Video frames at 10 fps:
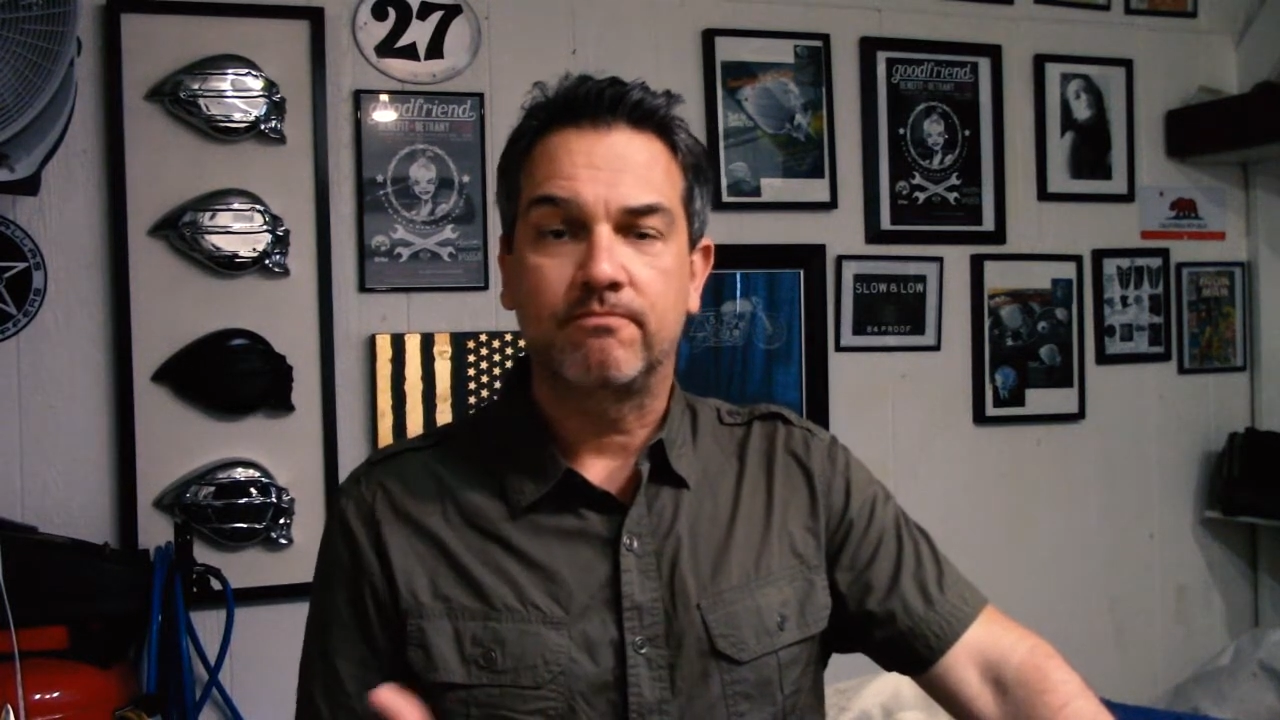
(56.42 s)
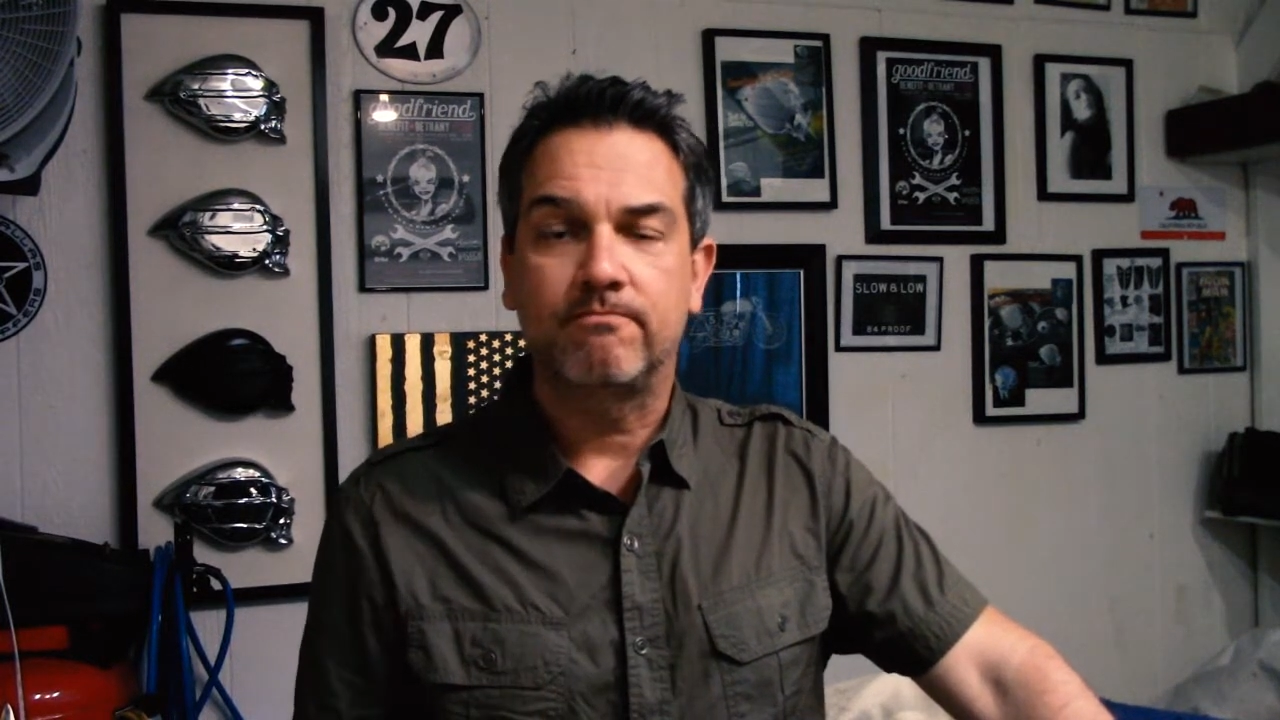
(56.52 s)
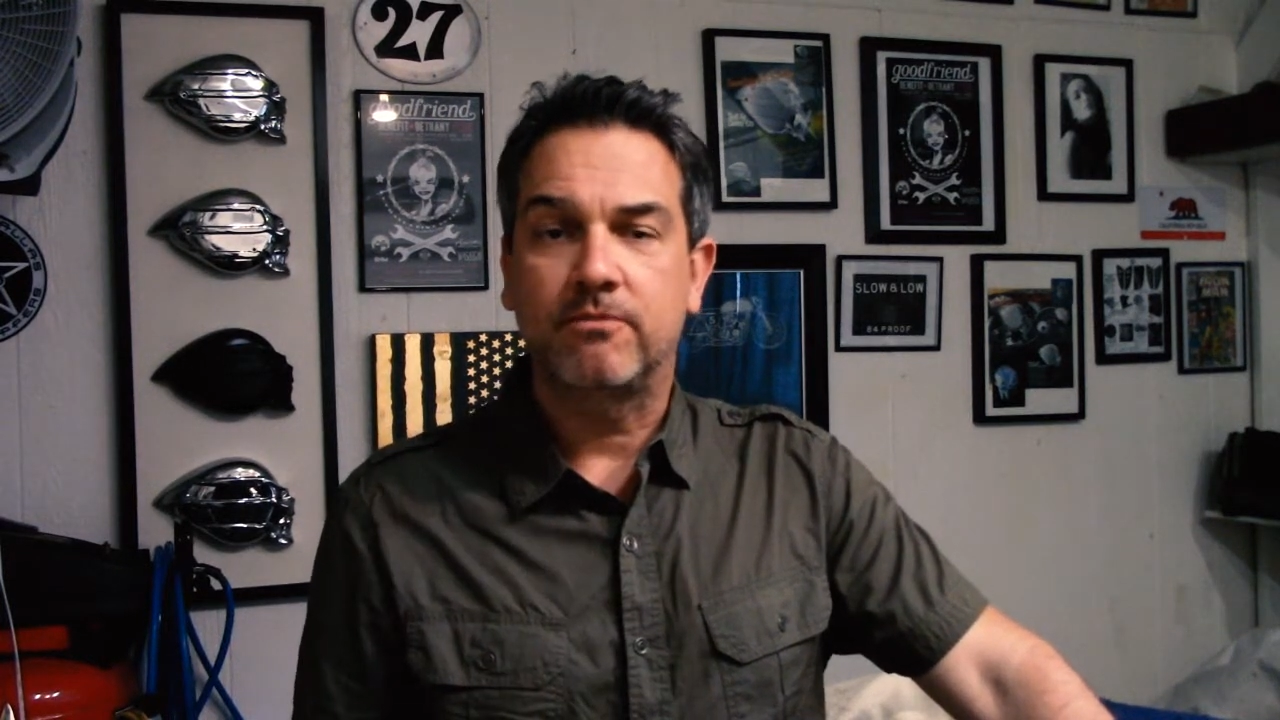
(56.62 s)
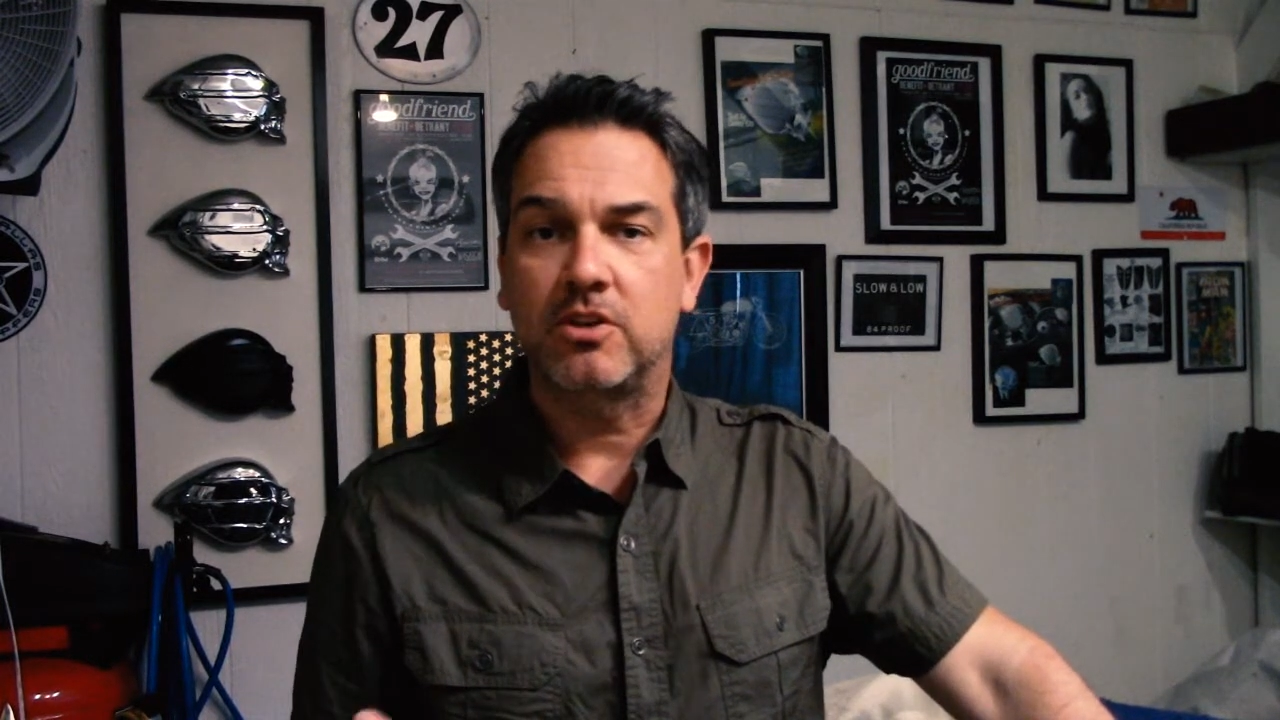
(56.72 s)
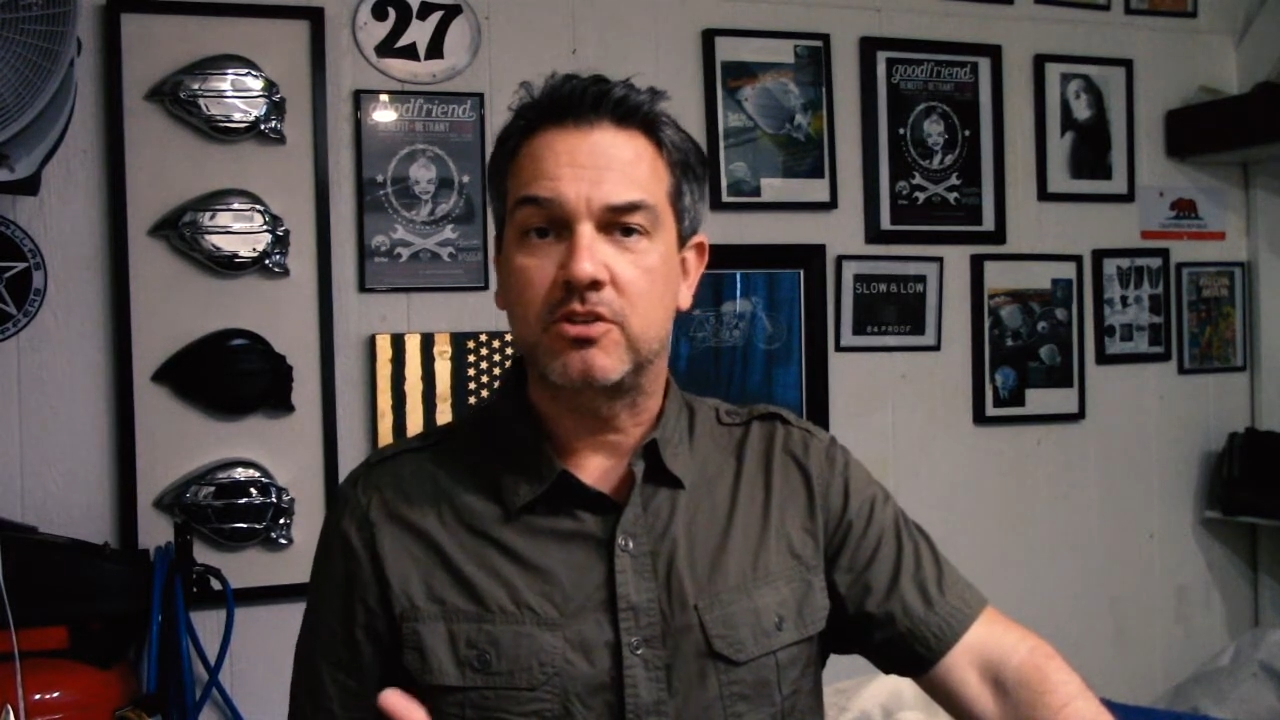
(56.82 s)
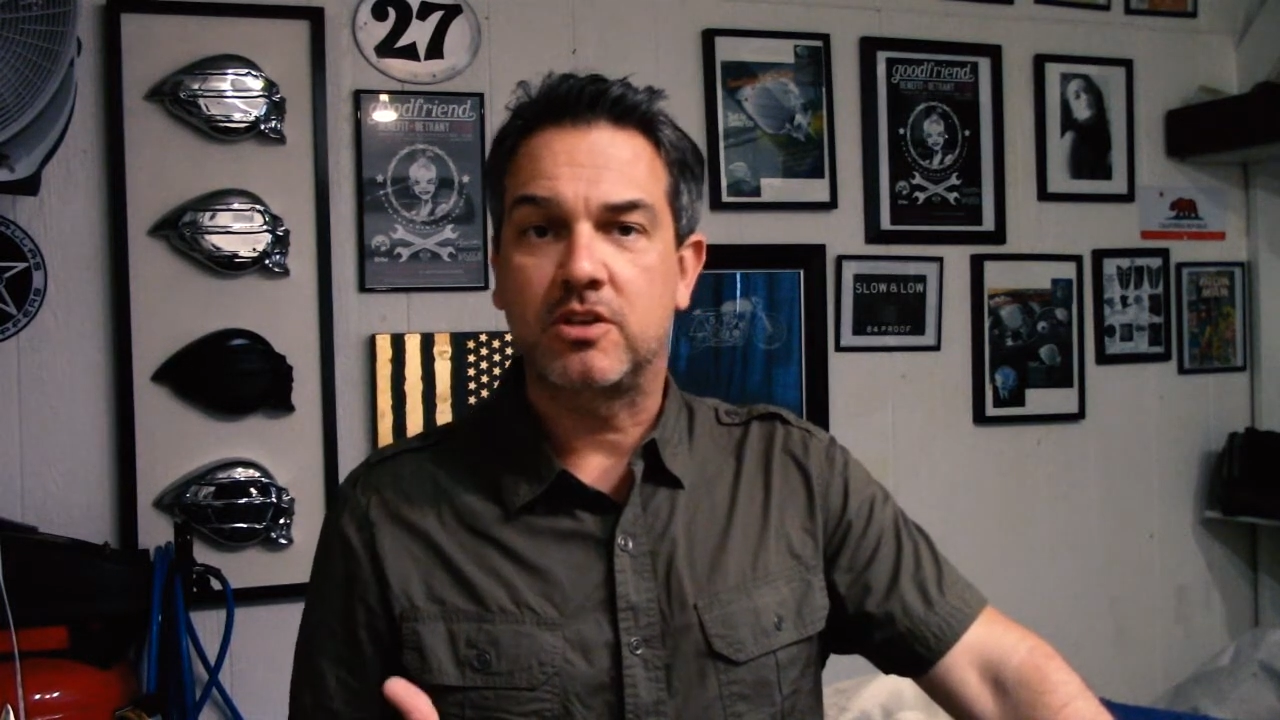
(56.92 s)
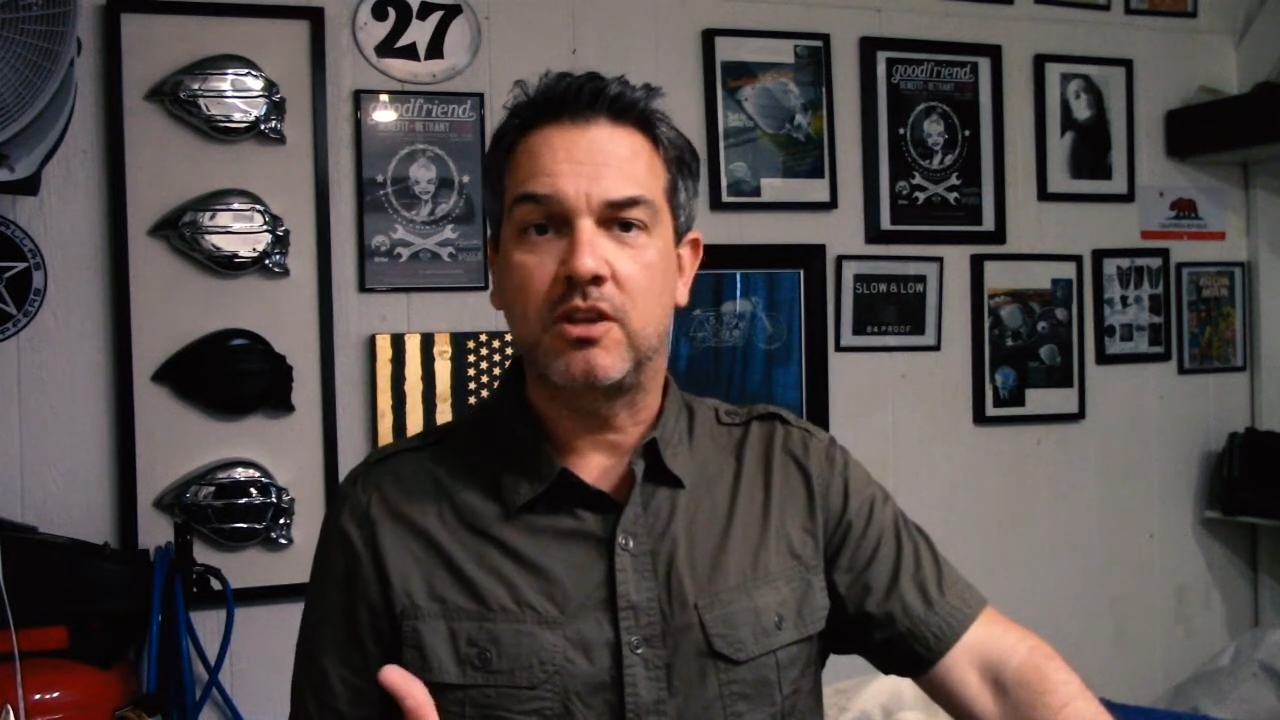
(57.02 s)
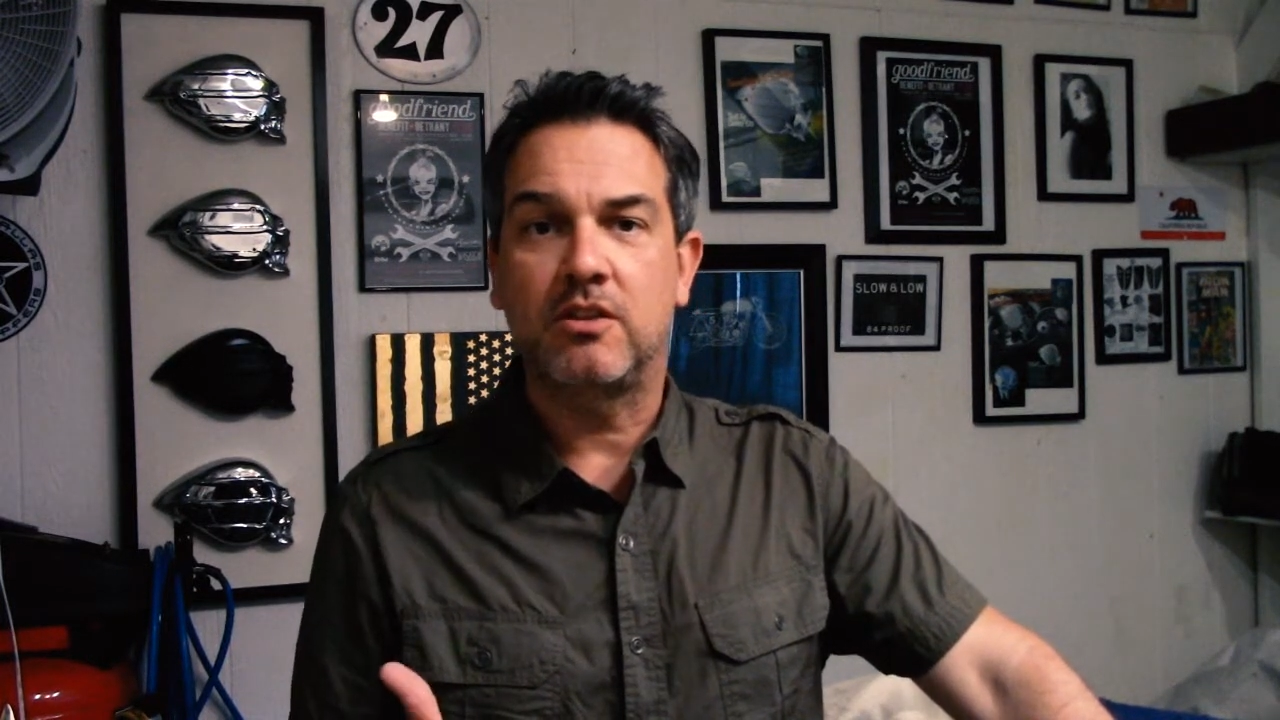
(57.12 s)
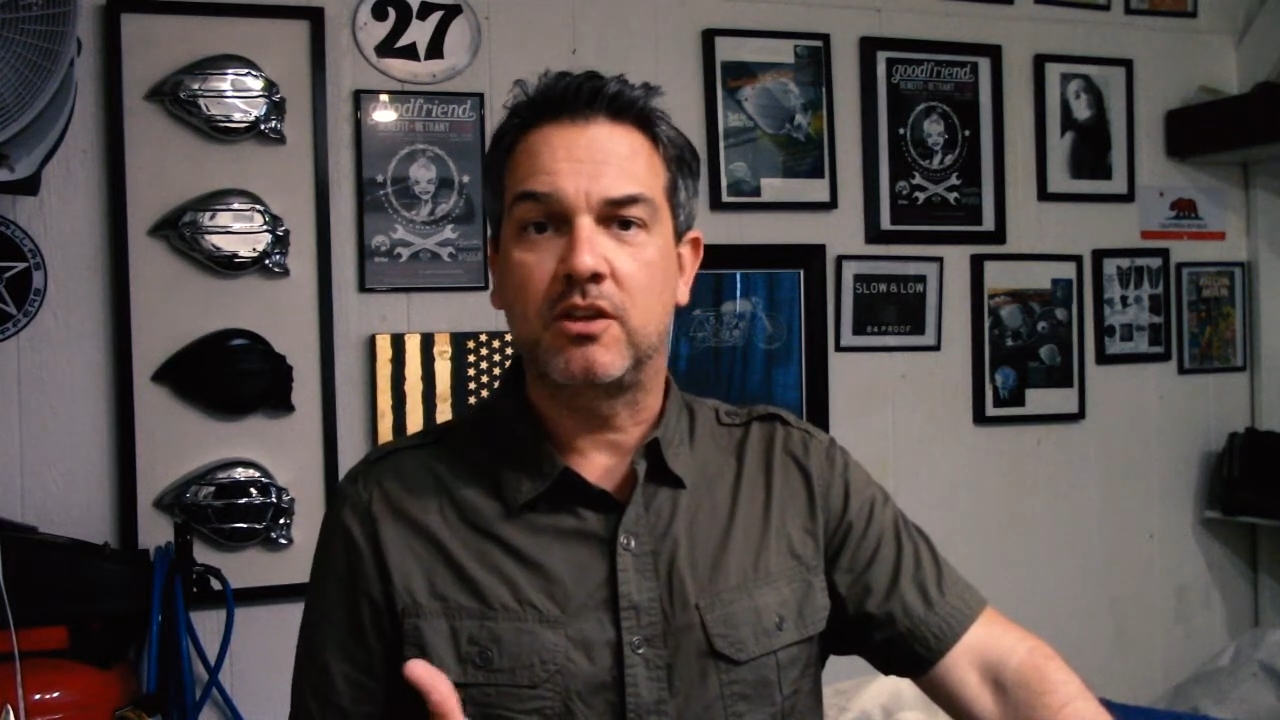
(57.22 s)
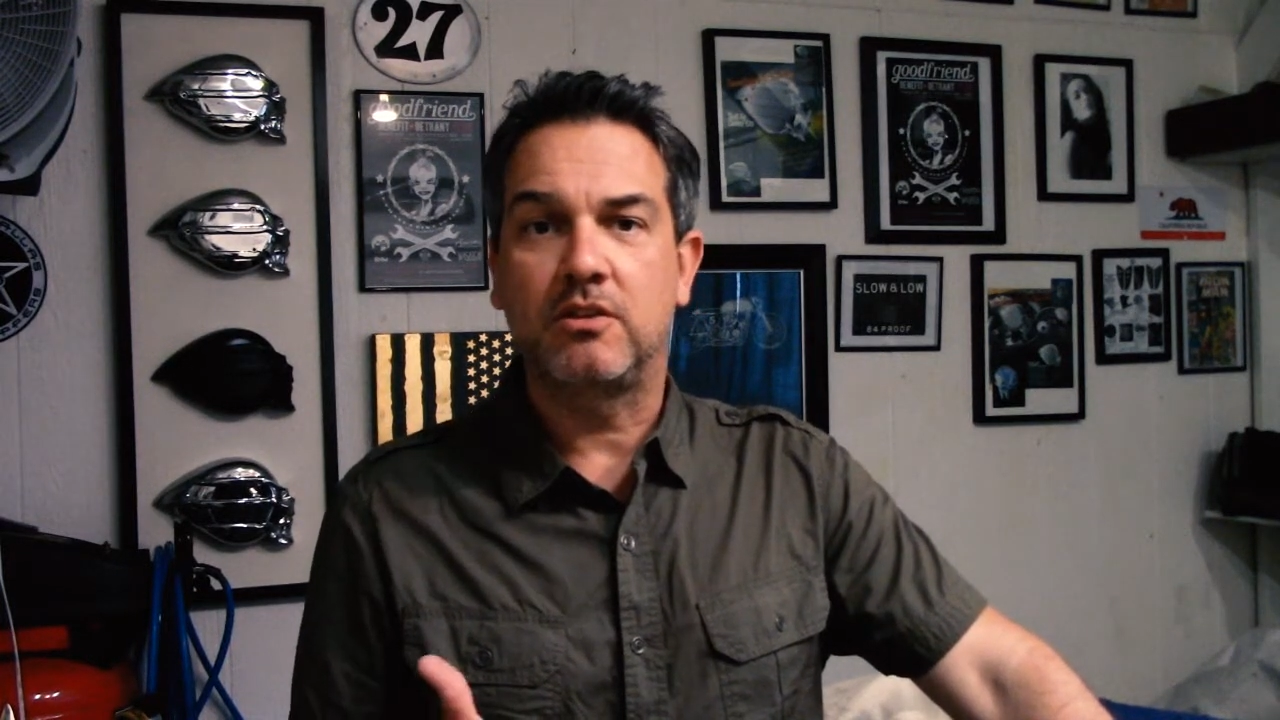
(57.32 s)
they see
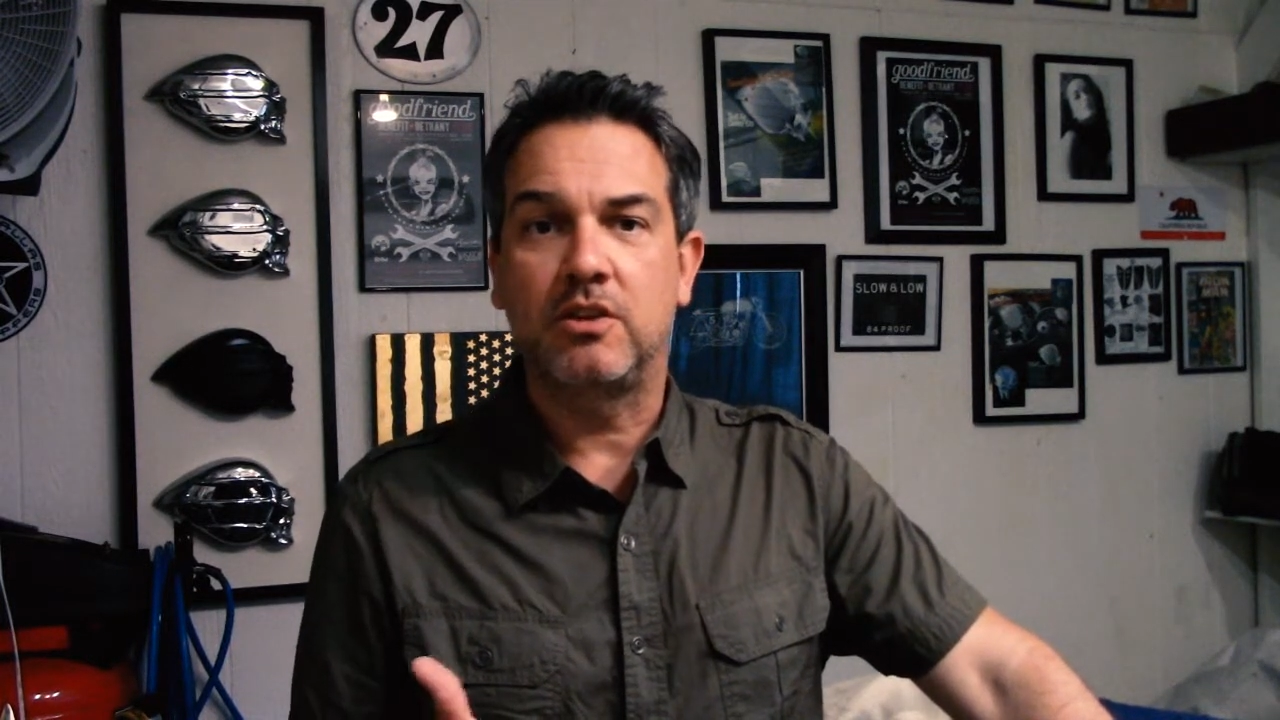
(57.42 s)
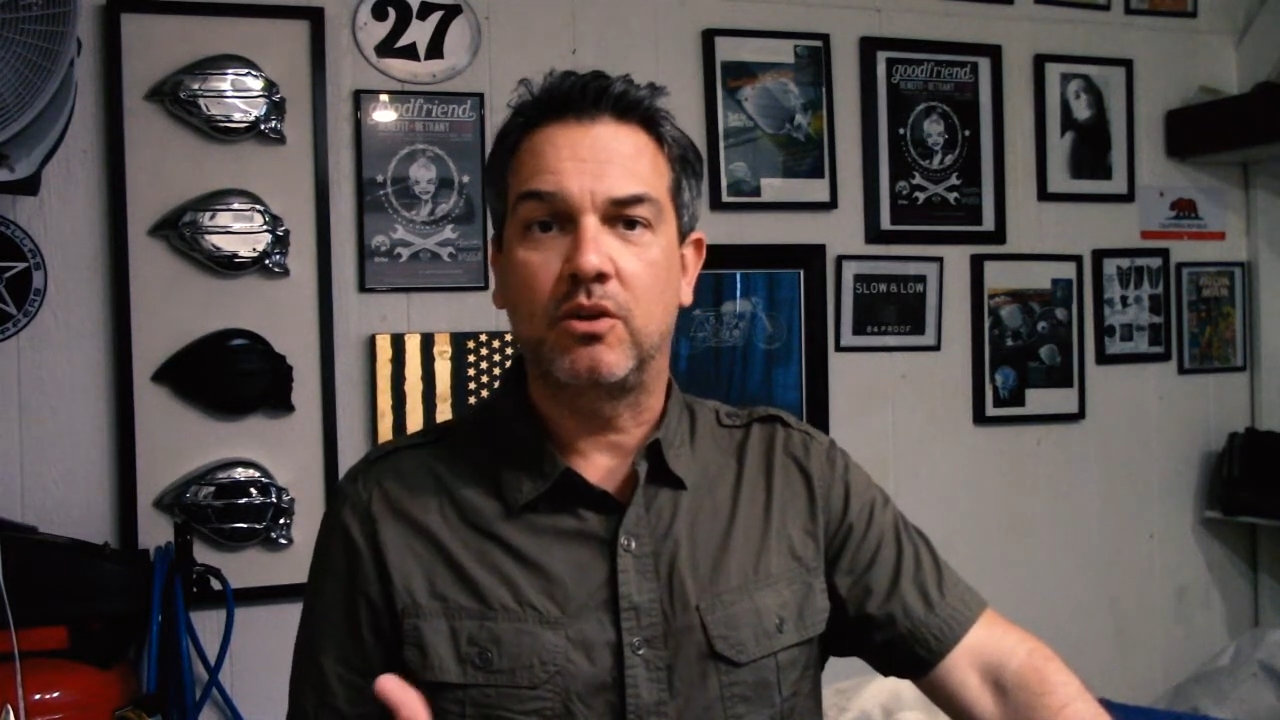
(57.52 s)
that,